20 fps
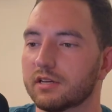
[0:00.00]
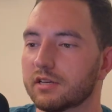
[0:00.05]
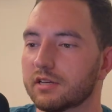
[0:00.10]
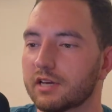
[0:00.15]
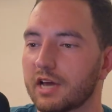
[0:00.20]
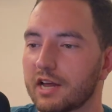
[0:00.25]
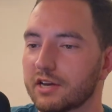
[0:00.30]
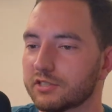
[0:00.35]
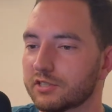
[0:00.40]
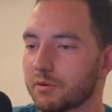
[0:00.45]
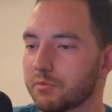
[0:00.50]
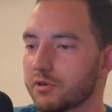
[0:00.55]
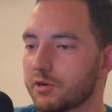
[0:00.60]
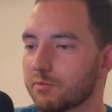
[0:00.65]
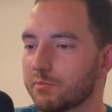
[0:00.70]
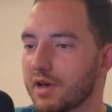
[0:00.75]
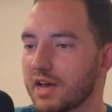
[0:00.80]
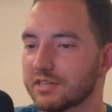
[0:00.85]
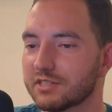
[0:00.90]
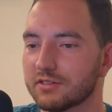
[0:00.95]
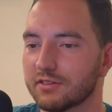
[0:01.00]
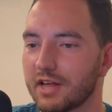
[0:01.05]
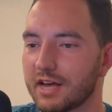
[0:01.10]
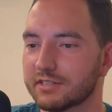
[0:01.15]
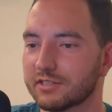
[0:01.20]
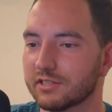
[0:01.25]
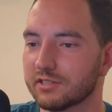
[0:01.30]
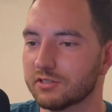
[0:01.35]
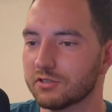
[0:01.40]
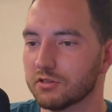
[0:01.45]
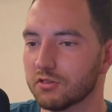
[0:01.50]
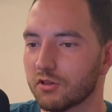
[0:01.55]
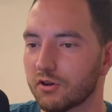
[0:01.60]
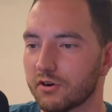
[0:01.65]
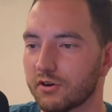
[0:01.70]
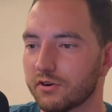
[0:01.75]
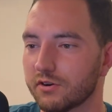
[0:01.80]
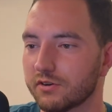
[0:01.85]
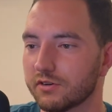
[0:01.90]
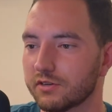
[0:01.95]
kind of some of your best lessons
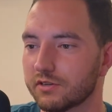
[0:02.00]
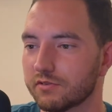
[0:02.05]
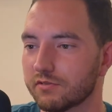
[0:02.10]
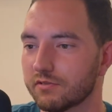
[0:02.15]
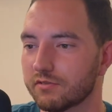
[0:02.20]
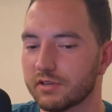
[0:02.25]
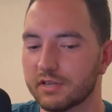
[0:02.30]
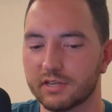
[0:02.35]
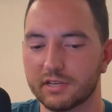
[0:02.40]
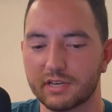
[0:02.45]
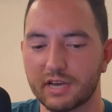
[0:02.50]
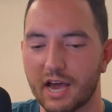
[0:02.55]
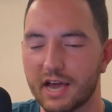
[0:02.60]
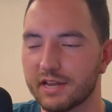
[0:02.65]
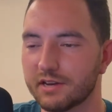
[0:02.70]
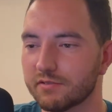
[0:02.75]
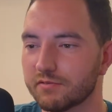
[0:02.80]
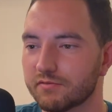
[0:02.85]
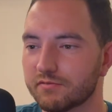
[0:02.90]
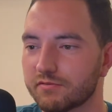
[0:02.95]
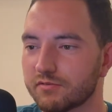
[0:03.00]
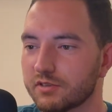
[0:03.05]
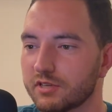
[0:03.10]
learned kind of,